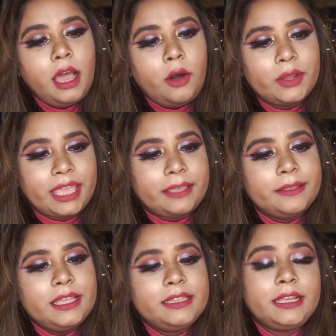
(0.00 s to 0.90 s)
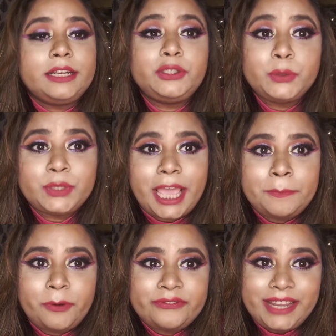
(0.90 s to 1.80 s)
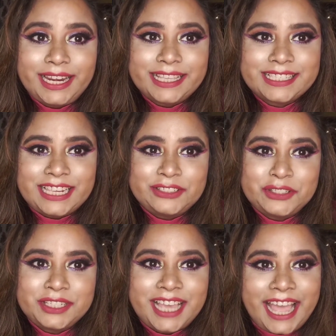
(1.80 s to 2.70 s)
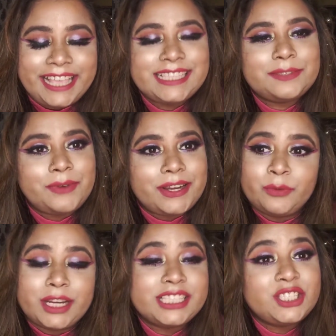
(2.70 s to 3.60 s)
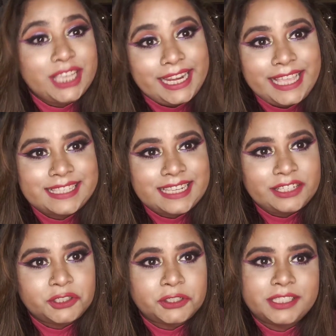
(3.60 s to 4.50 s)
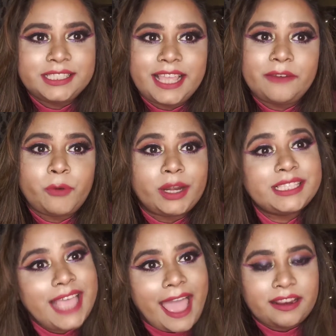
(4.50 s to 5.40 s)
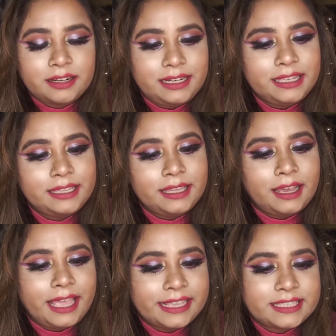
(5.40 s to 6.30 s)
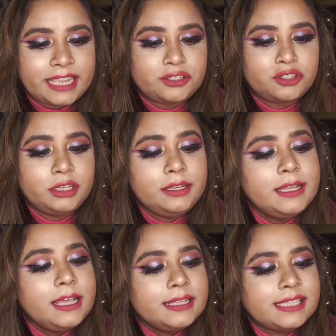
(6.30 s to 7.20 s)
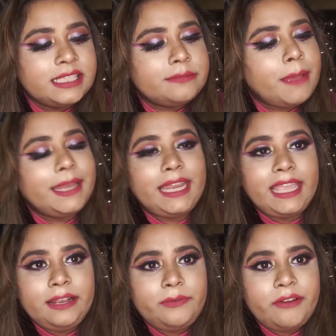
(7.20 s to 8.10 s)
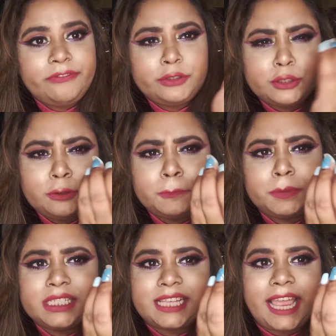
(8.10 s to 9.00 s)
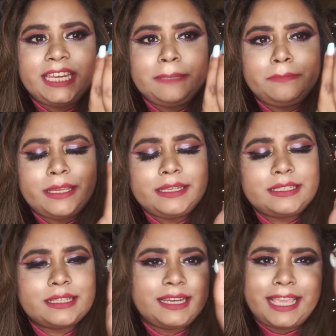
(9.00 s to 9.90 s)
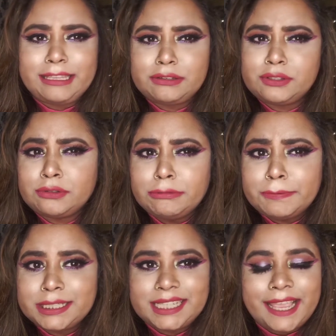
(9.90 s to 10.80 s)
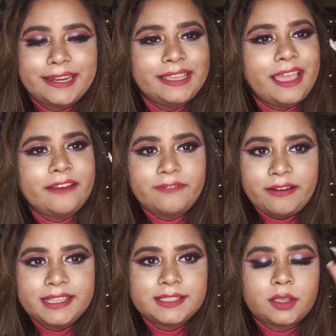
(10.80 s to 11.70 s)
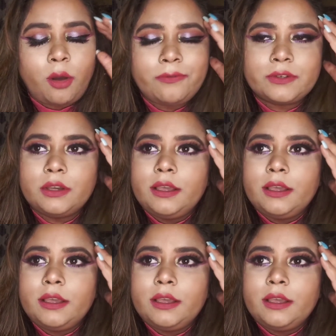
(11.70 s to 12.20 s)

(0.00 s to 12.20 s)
Okay, there are 2 types of nail extension, guys. One is gel extensions and one is acrylic extension. Since my nail were super tiny bit, super tiny and very soft,